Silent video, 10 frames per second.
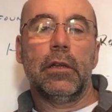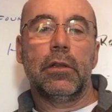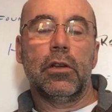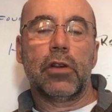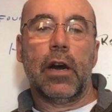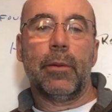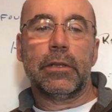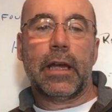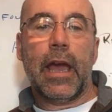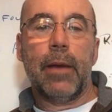you're talking about
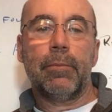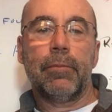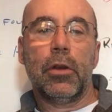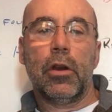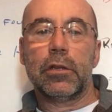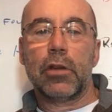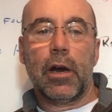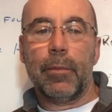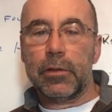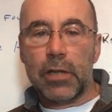the cape, you're not
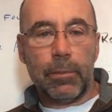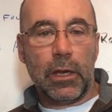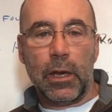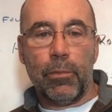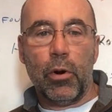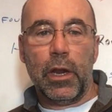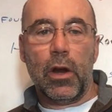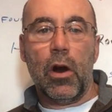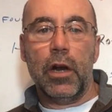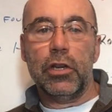talking about something you're putting on.